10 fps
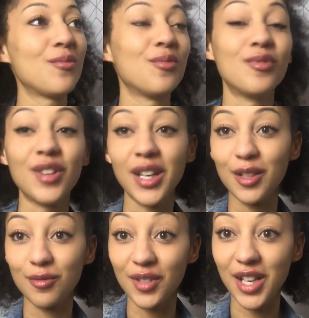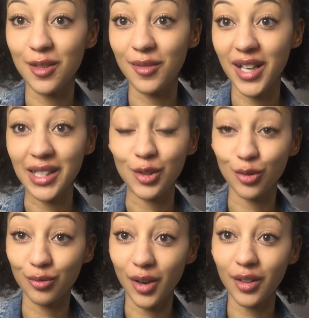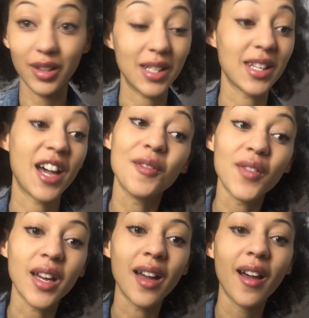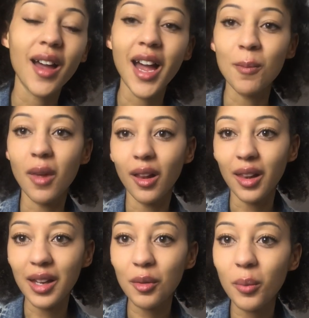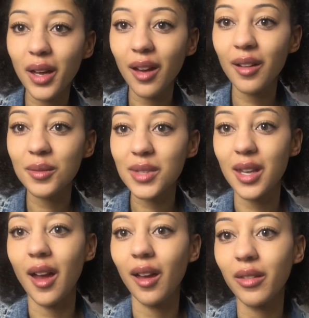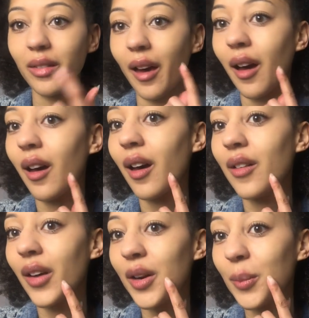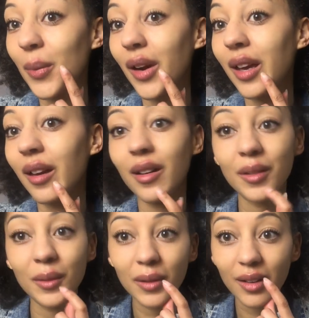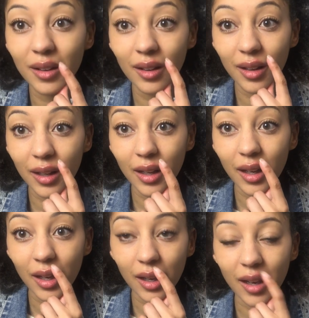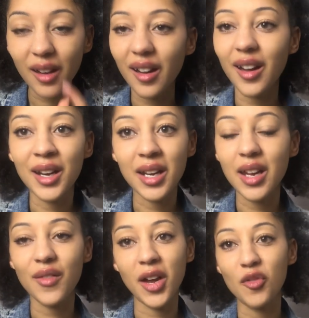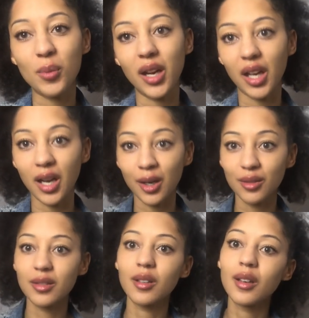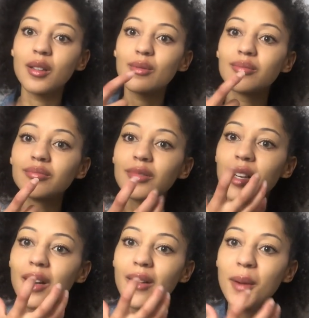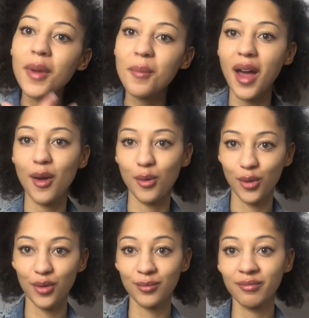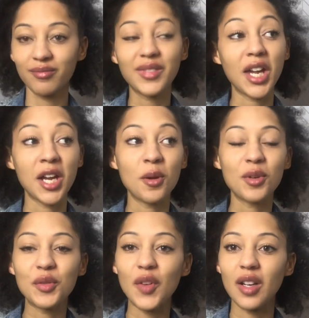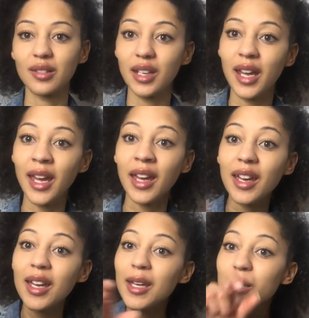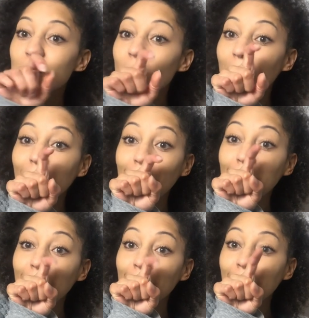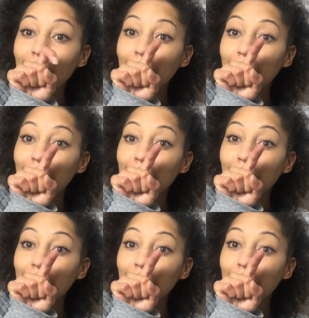Really ready to rock this outfit. I'm a little bit upset that I've had a breakout, and I never have breakouts, and it's right around my mouth, and I want to vlog today, so all you're going to see